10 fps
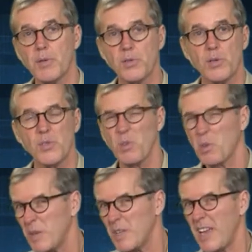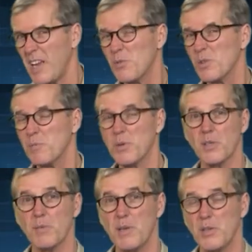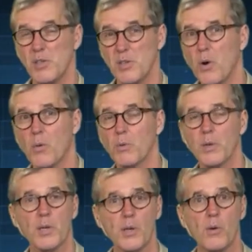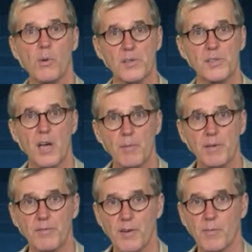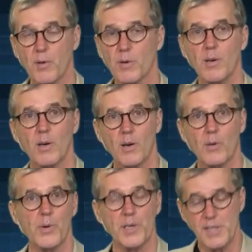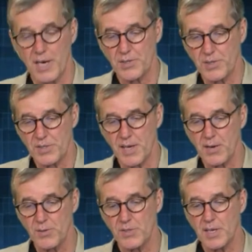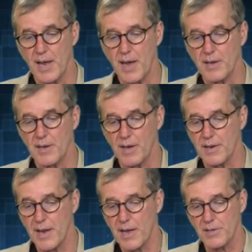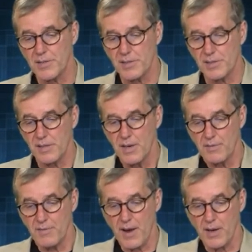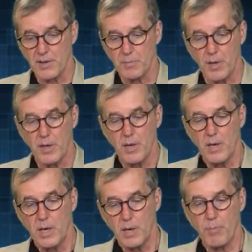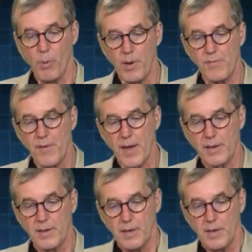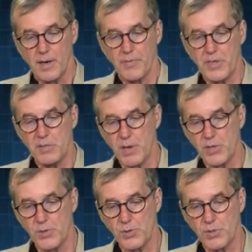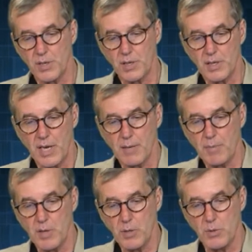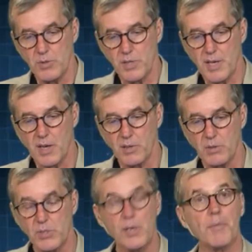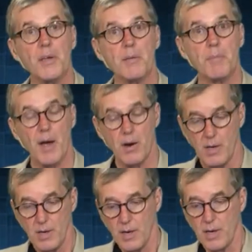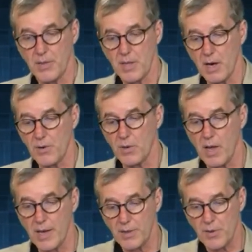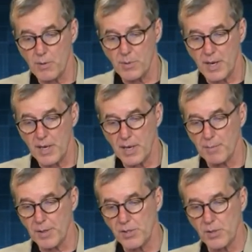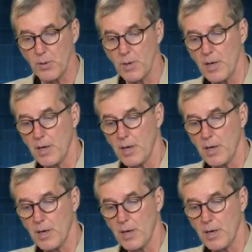but it's also a little bit dangerous because it means you don't really know where it's coming from or what it's actually saying, or is the analysis valid. But in point of fact, these measures can be used to tell you something about the underlying thermodynamics. So